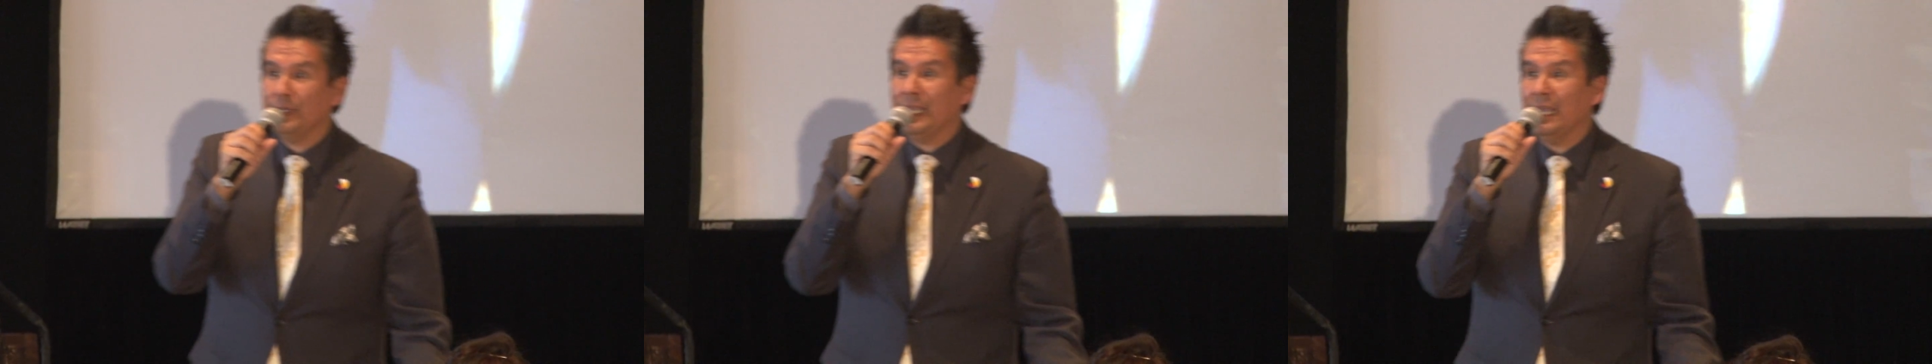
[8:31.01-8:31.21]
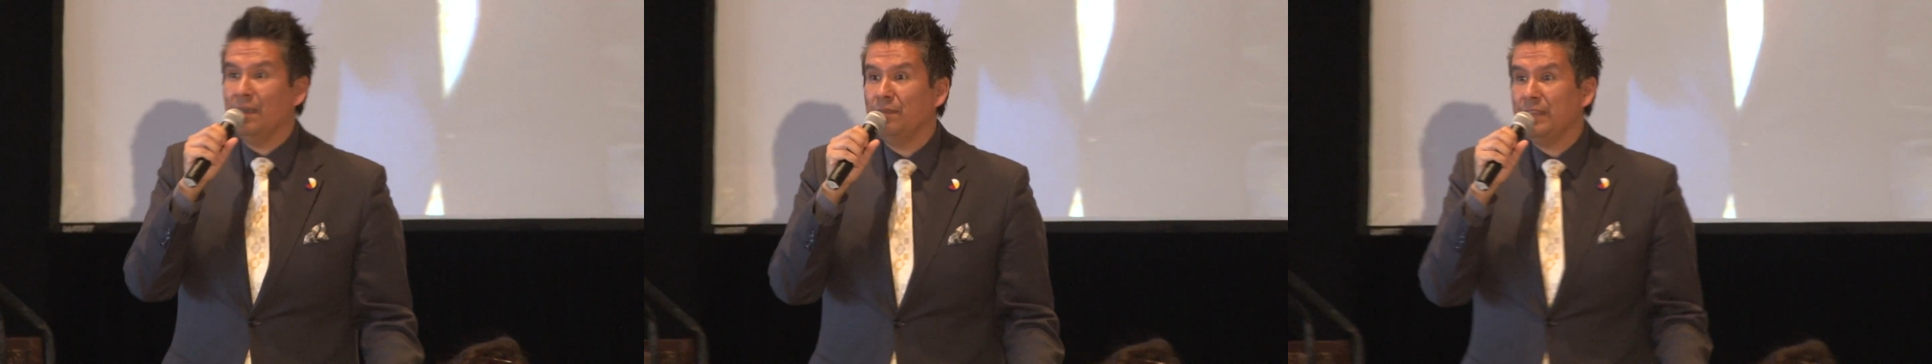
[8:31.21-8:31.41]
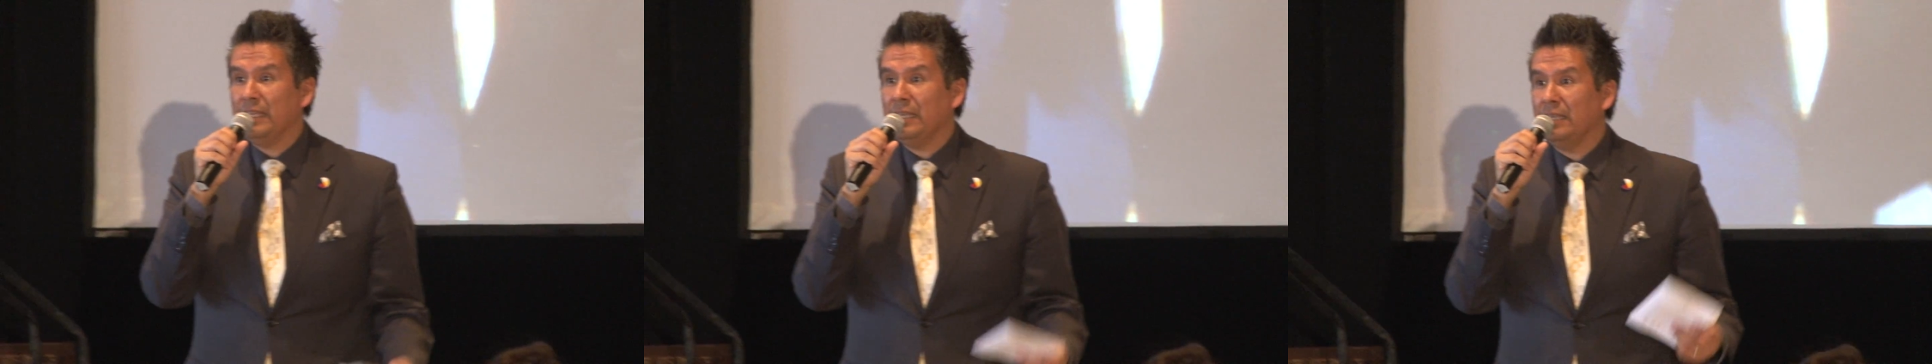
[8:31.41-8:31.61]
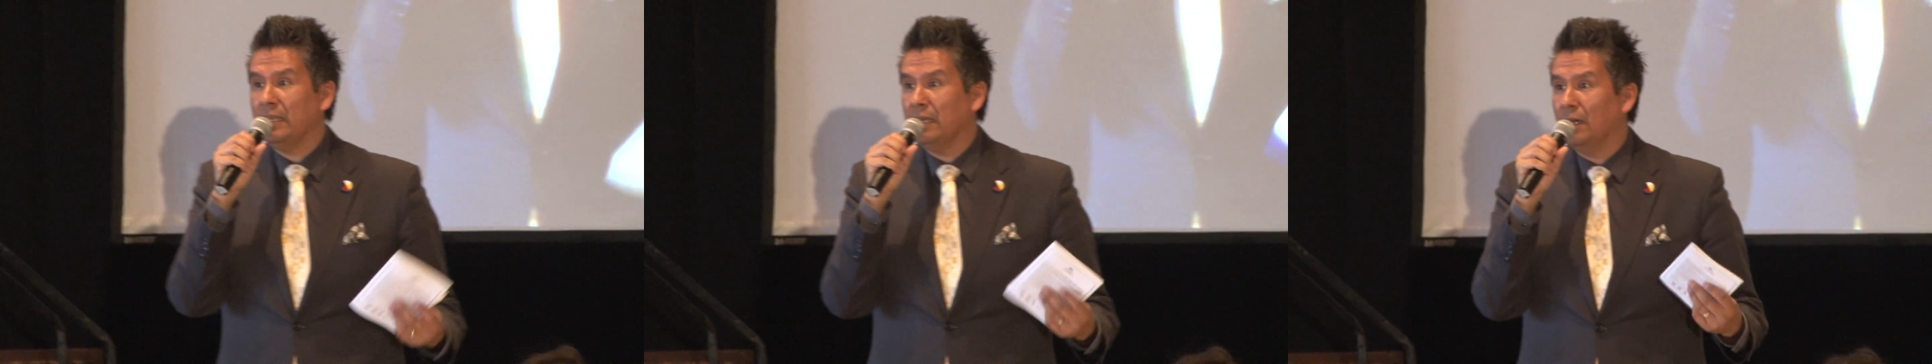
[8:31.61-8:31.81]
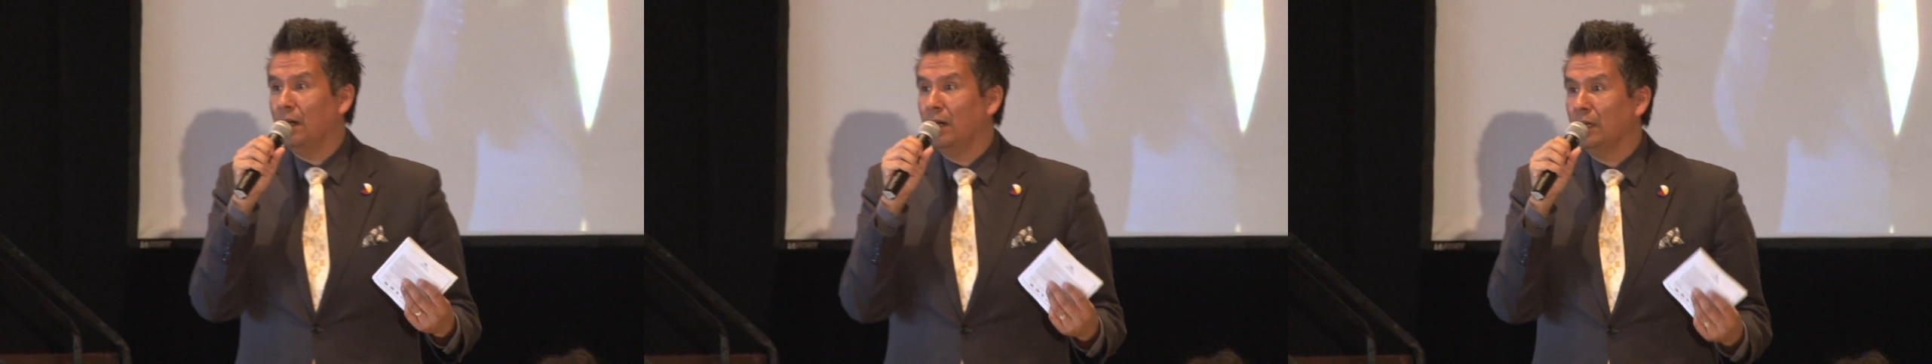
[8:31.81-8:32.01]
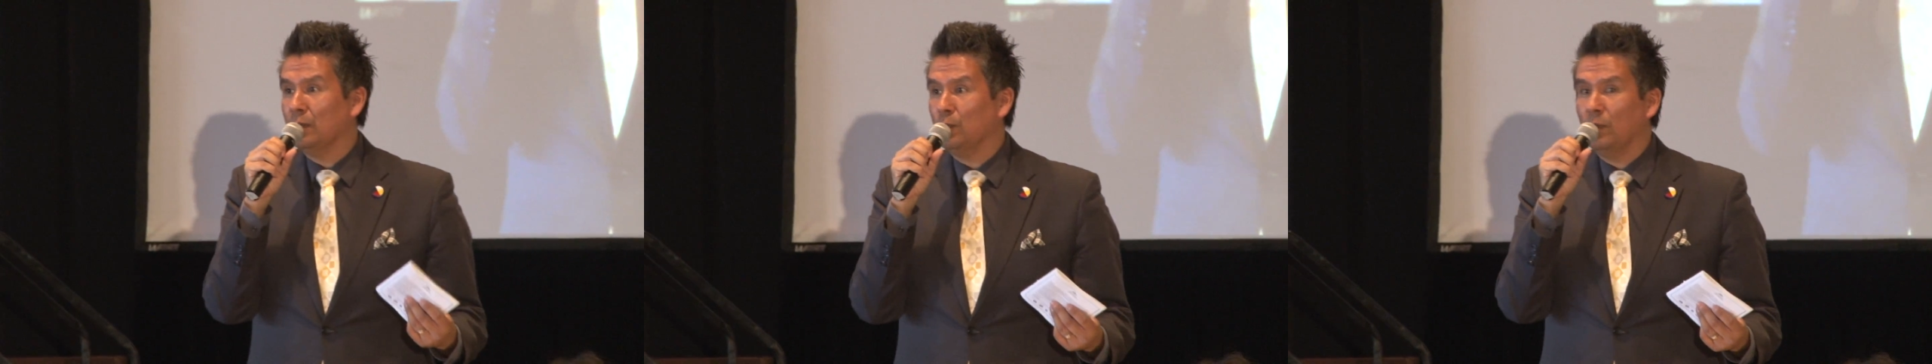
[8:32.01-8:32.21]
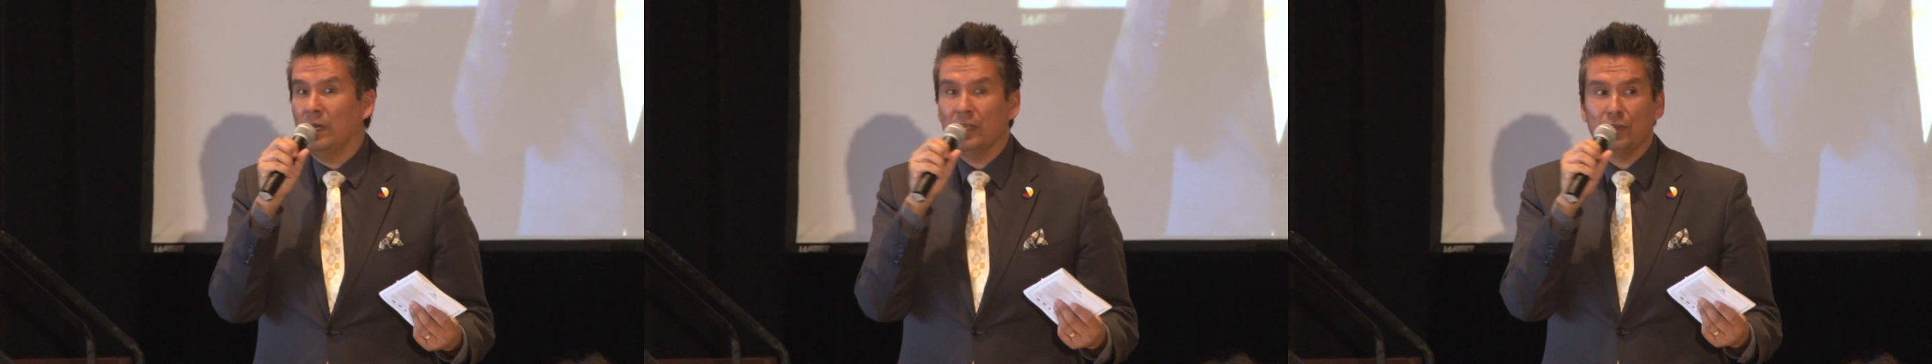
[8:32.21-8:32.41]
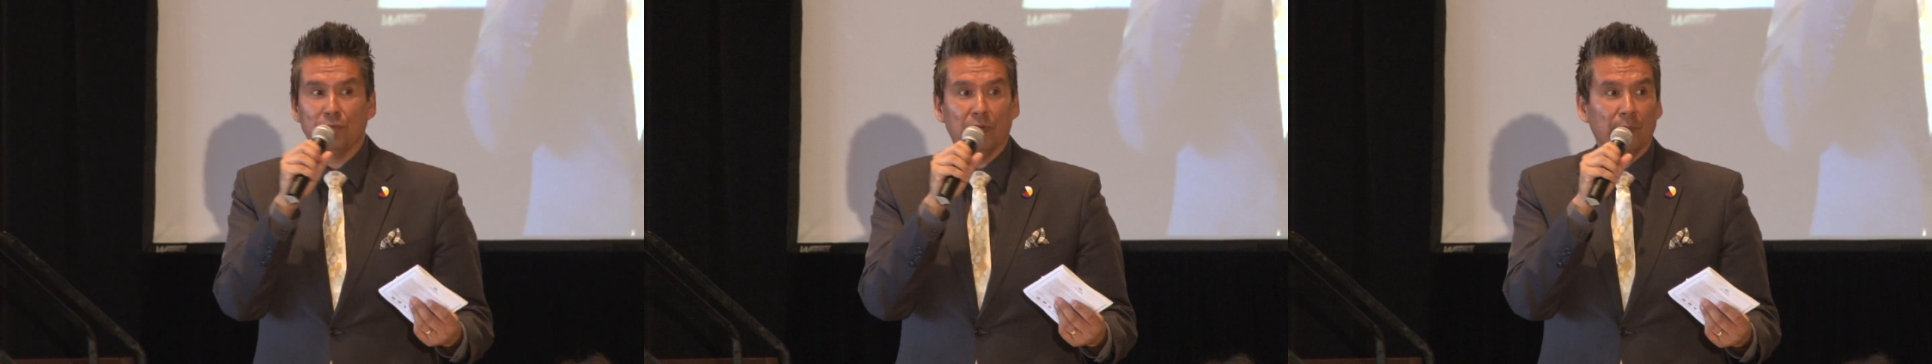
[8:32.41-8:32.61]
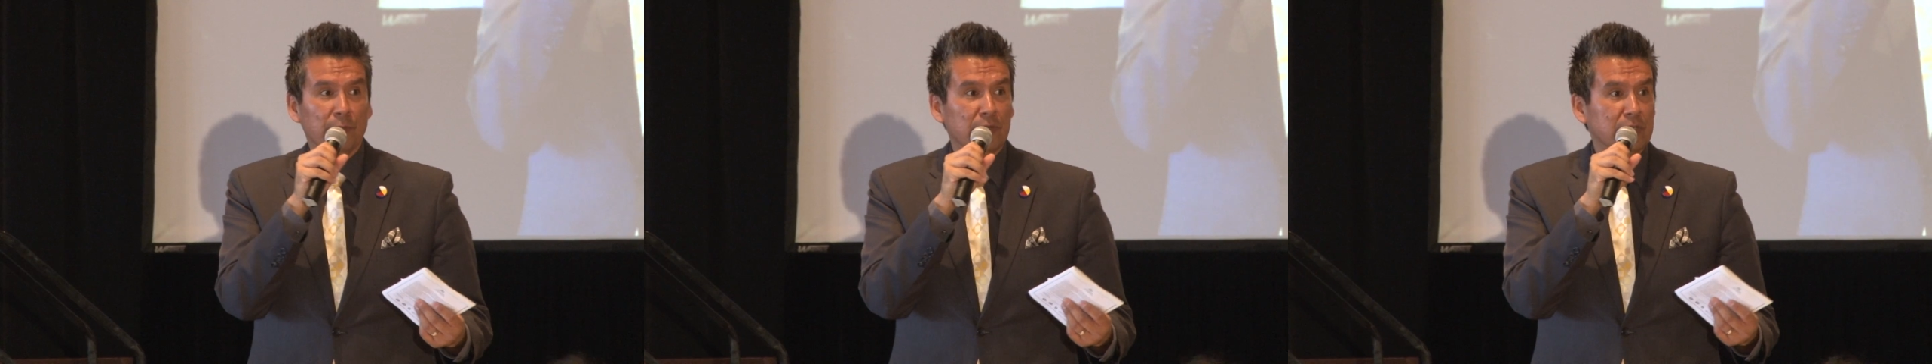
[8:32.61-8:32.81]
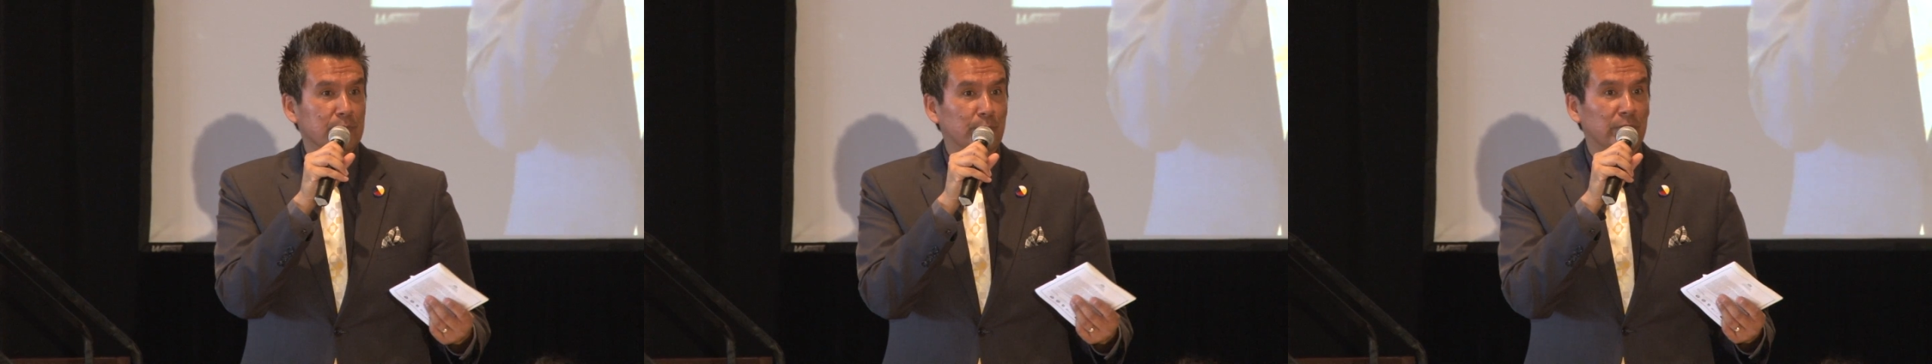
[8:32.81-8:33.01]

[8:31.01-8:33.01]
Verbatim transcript: we have the uh, Anwa drummers